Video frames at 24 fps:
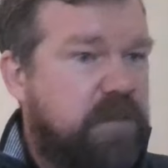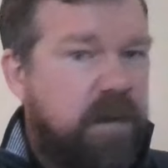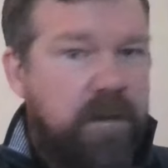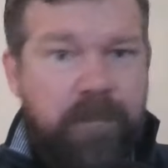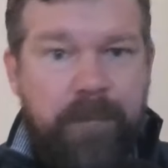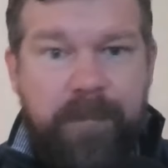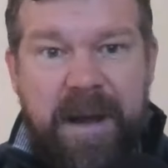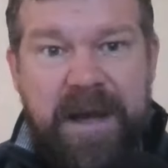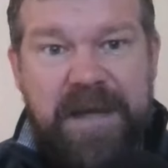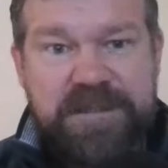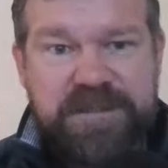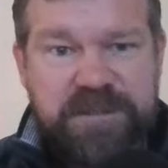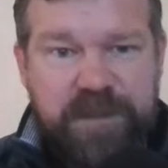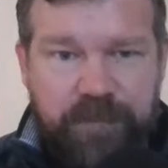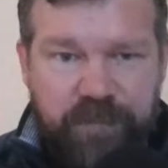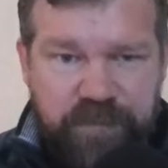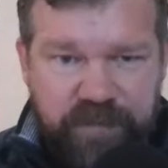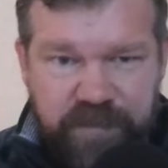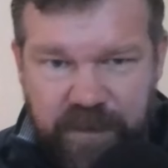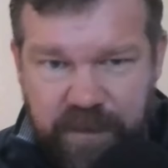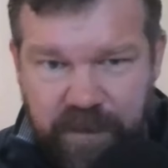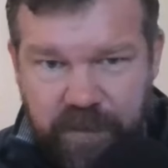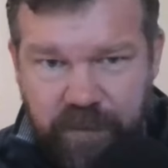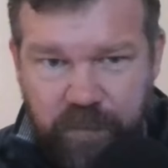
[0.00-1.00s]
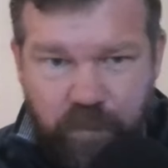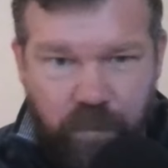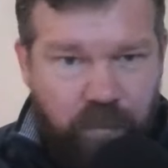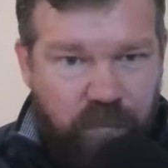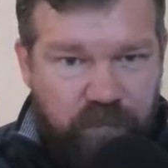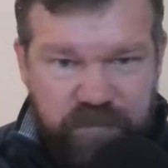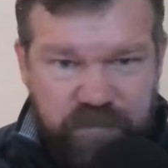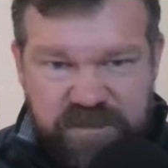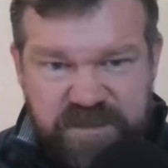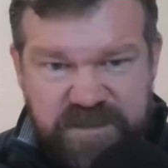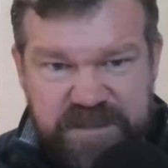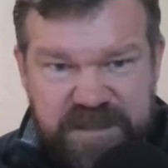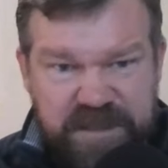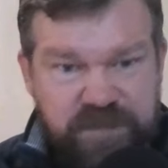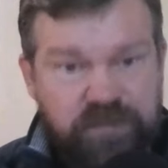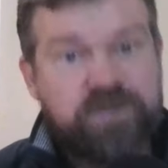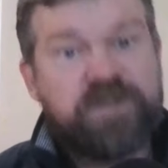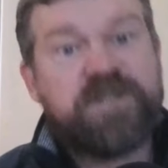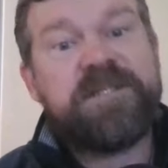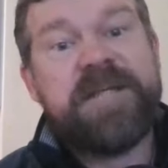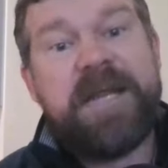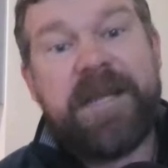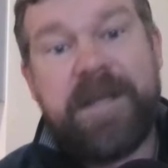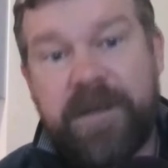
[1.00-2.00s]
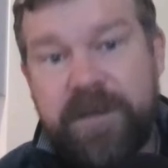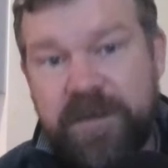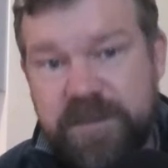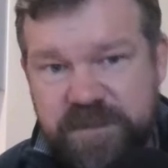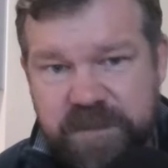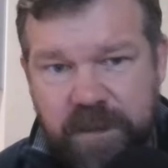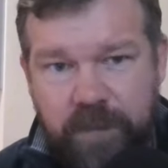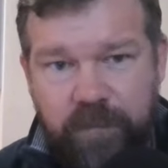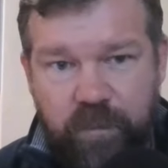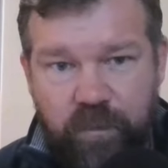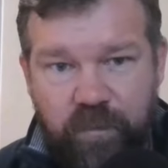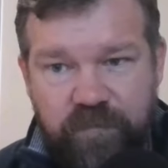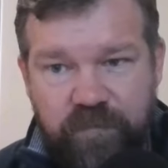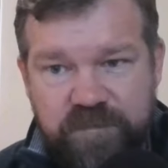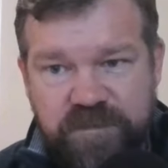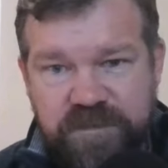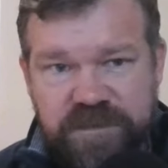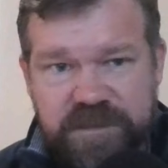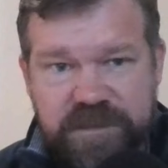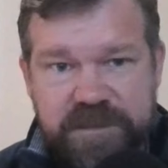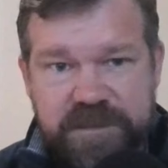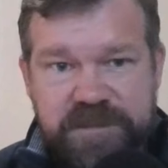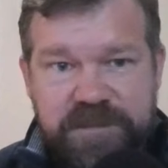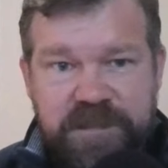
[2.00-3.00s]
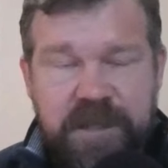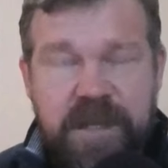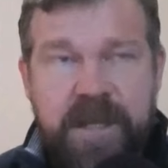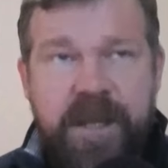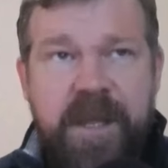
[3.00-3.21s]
and buy something overseas or send it to someone overseas.